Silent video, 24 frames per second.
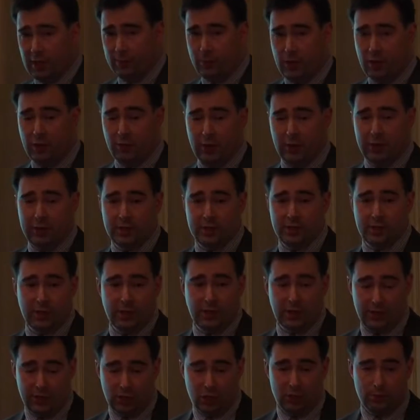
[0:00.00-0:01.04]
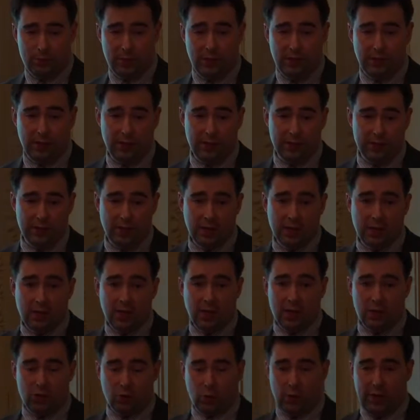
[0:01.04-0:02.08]
in each period
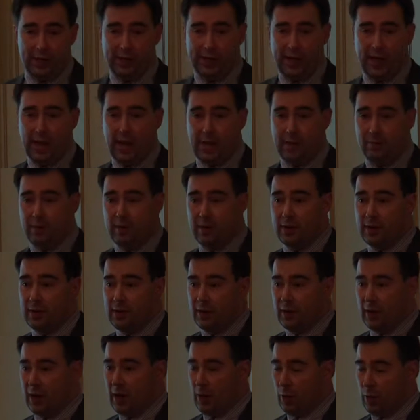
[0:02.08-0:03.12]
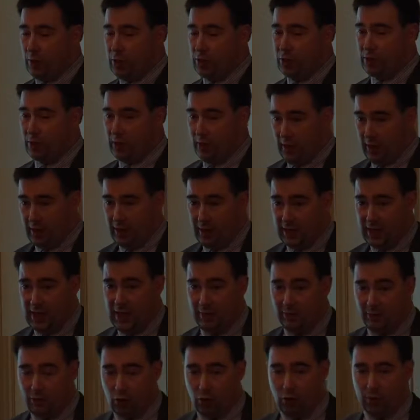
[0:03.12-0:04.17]
through a game, which the
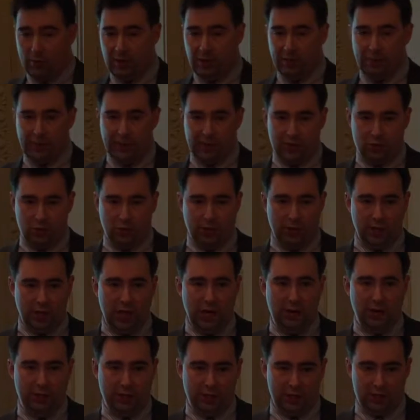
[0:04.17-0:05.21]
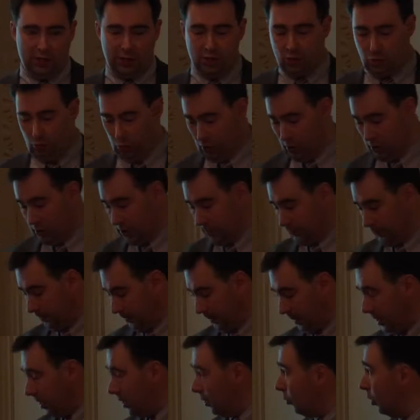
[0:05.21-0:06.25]
game form depends on the current institutions.
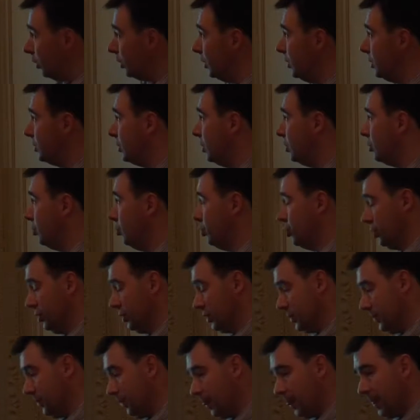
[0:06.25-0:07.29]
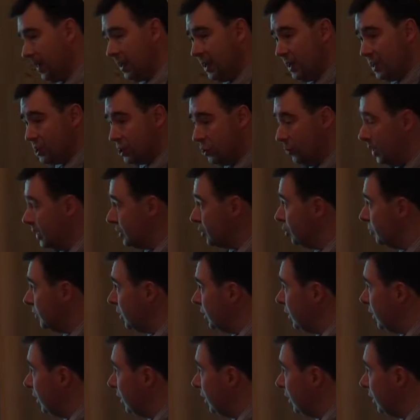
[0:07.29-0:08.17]
What are institutions? So we assume that